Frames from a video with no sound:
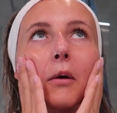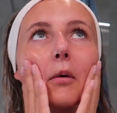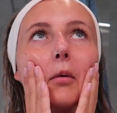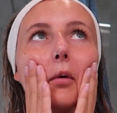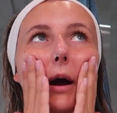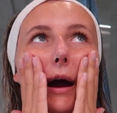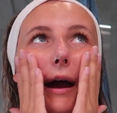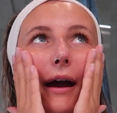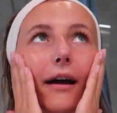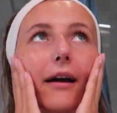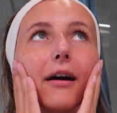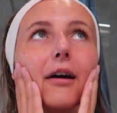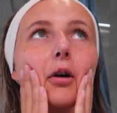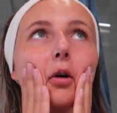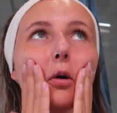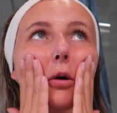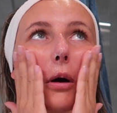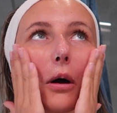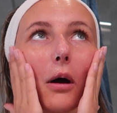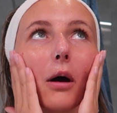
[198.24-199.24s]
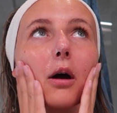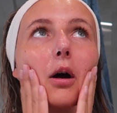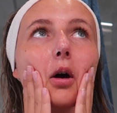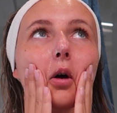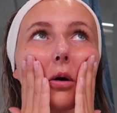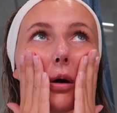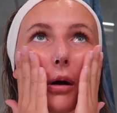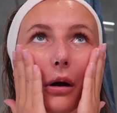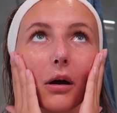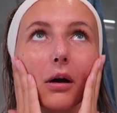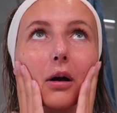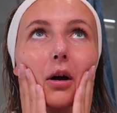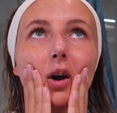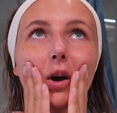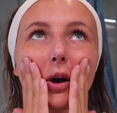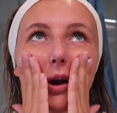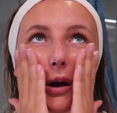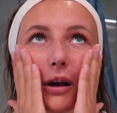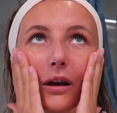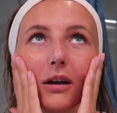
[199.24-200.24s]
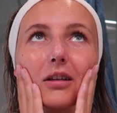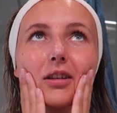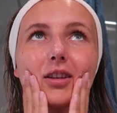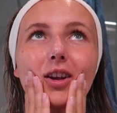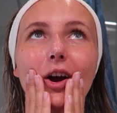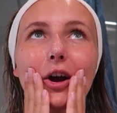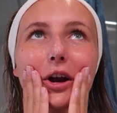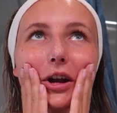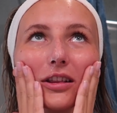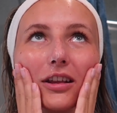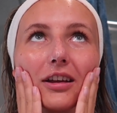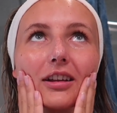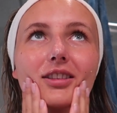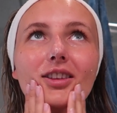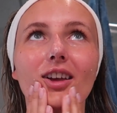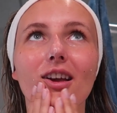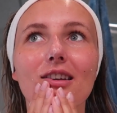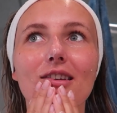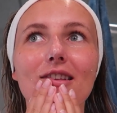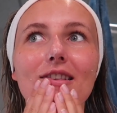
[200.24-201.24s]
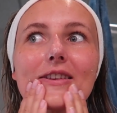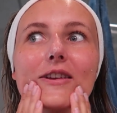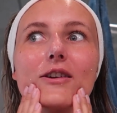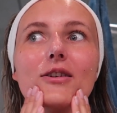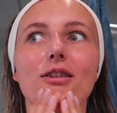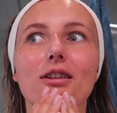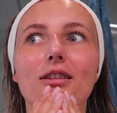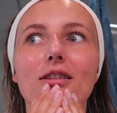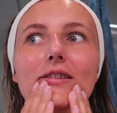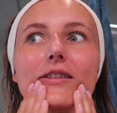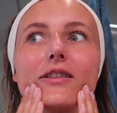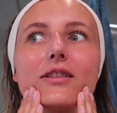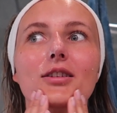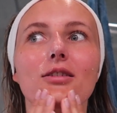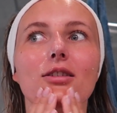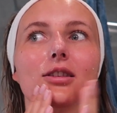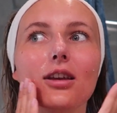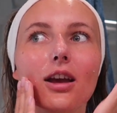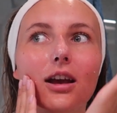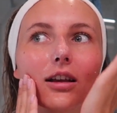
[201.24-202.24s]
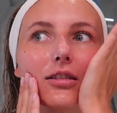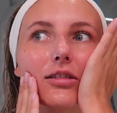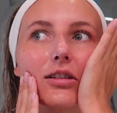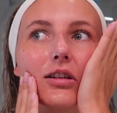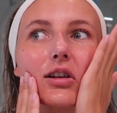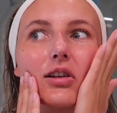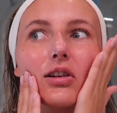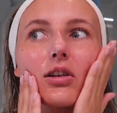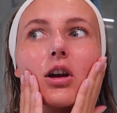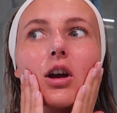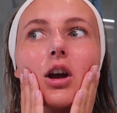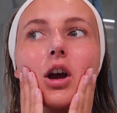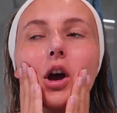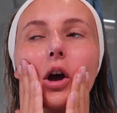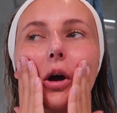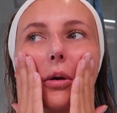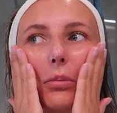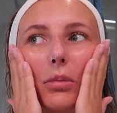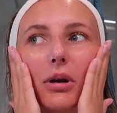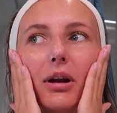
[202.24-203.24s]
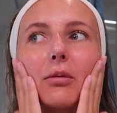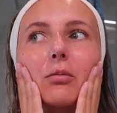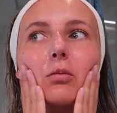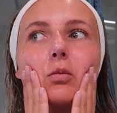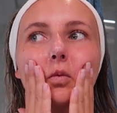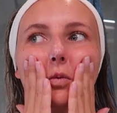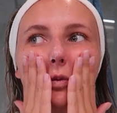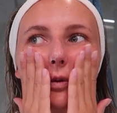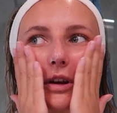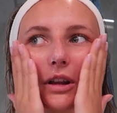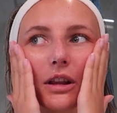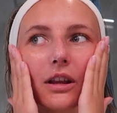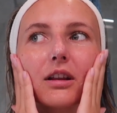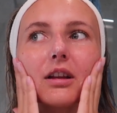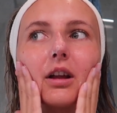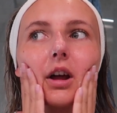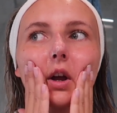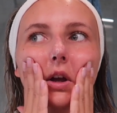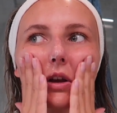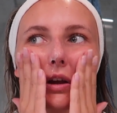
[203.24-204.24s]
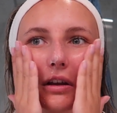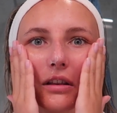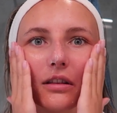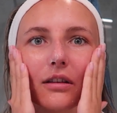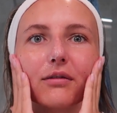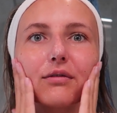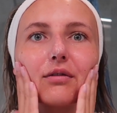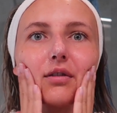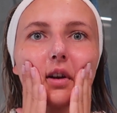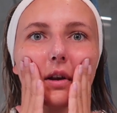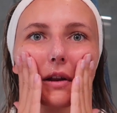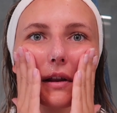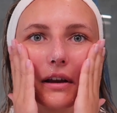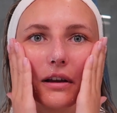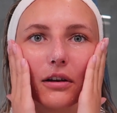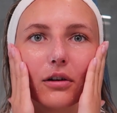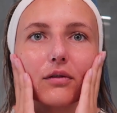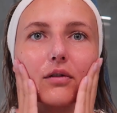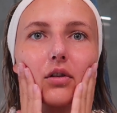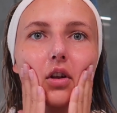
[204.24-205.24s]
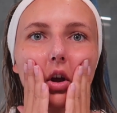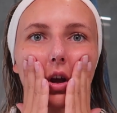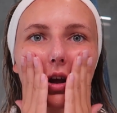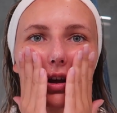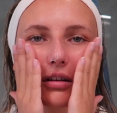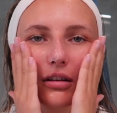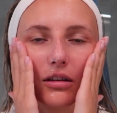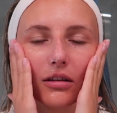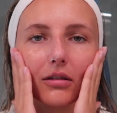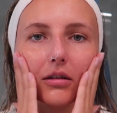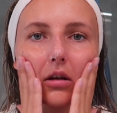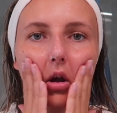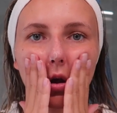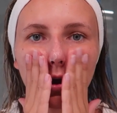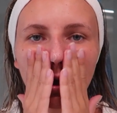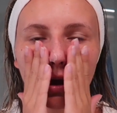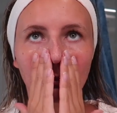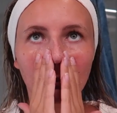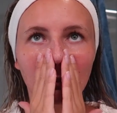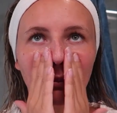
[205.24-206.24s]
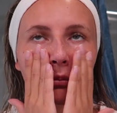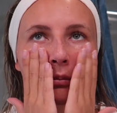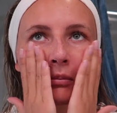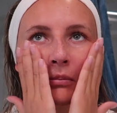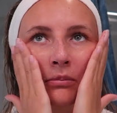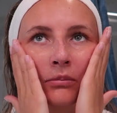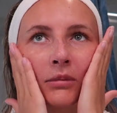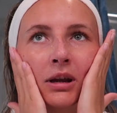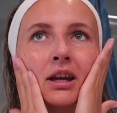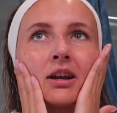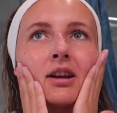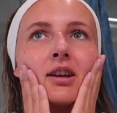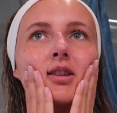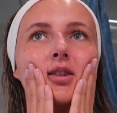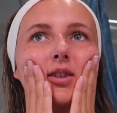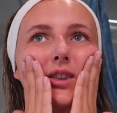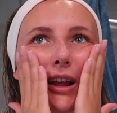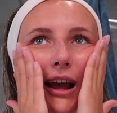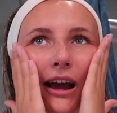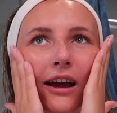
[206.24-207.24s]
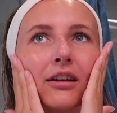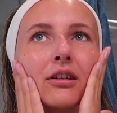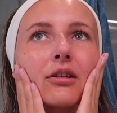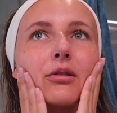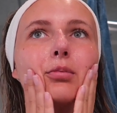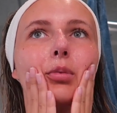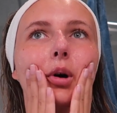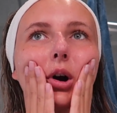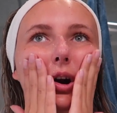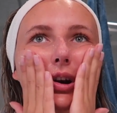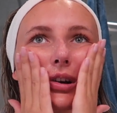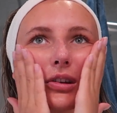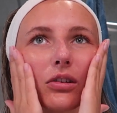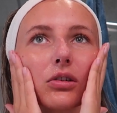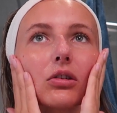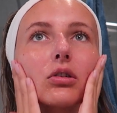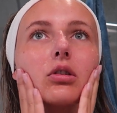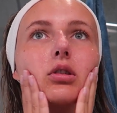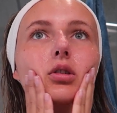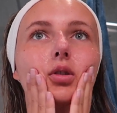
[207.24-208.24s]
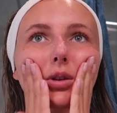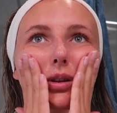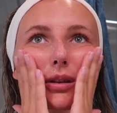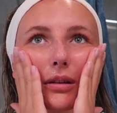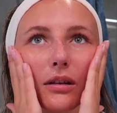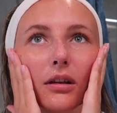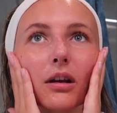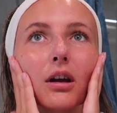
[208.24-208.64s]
Wow. Sorry that sounded so unenthusiastic, but I'm really liking the feeling of this. Mini sand particles.